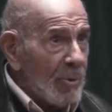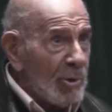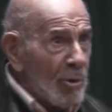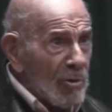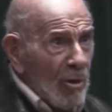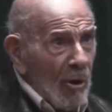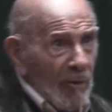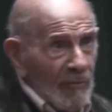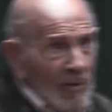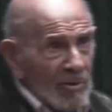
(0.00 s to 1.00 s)
When your
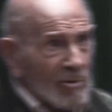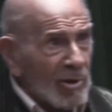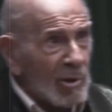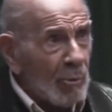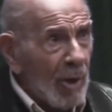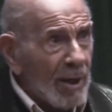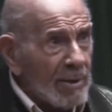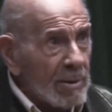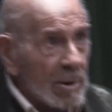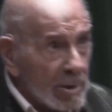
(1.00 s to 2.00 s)
car veers to the
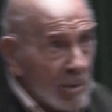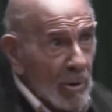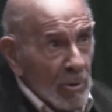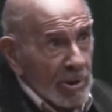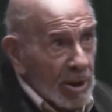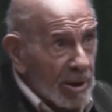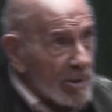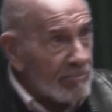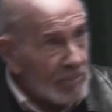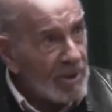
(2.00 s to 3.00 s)
right, you don't
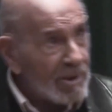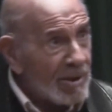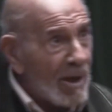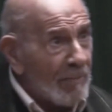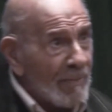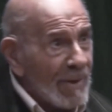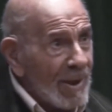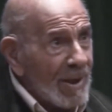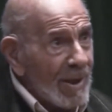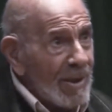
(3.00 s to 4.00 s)
kick it and beat it up.
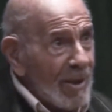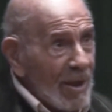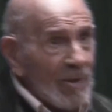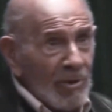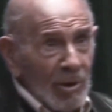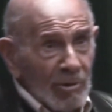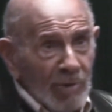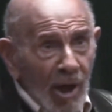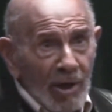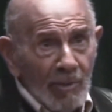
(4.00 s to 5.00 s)
Either your
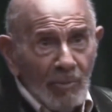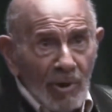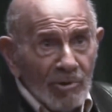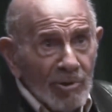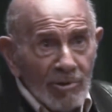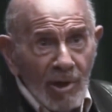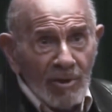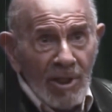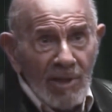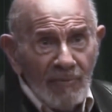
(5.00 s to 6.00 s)
tire pressure's
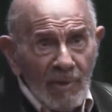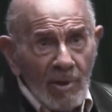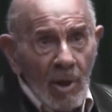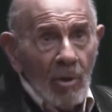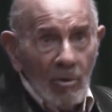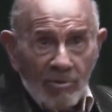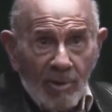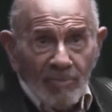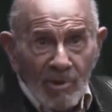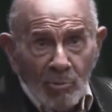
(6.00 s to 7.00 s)
uneven or
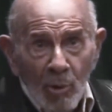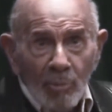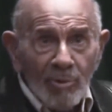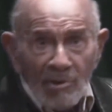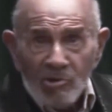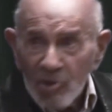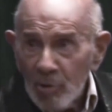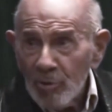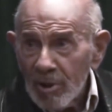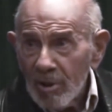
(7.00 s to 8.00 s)
something's wrong with the
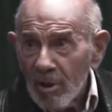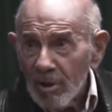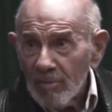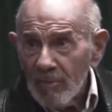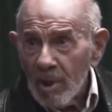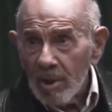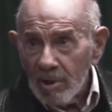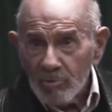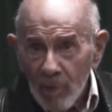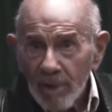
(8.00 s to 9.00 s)
steering column.
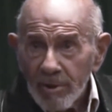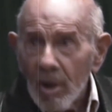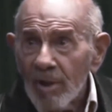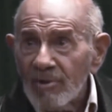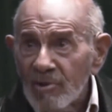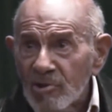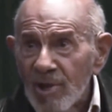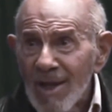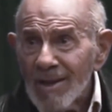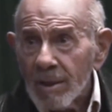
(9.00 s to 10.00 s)
You try to
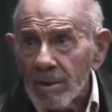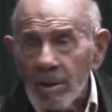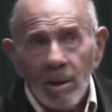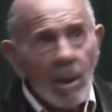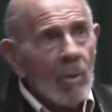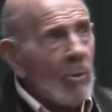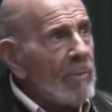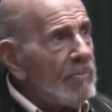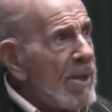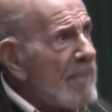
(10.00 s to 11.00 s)
understand.
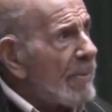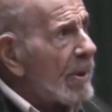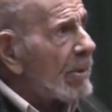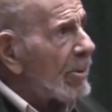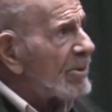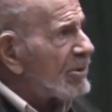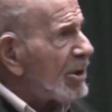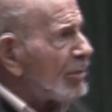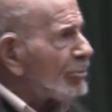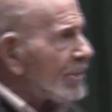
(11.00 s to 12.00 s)
When
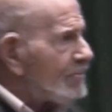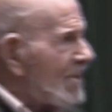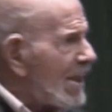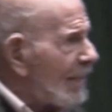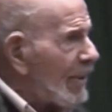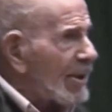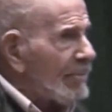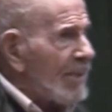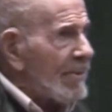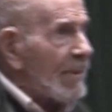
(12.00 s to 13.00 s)
children beat up
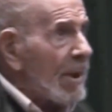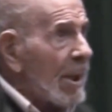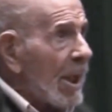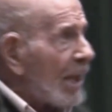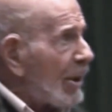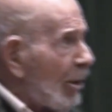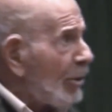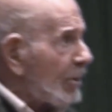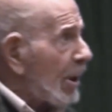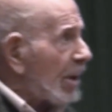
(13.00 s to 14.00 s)
other people and
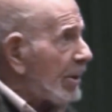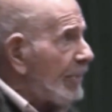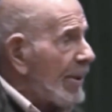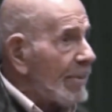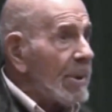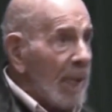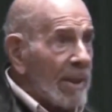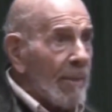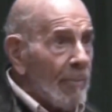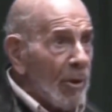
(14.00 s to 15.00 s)
hurt other people
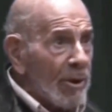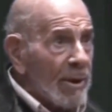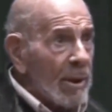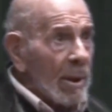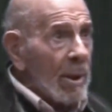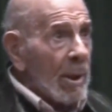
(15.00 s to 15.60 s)
like a bully,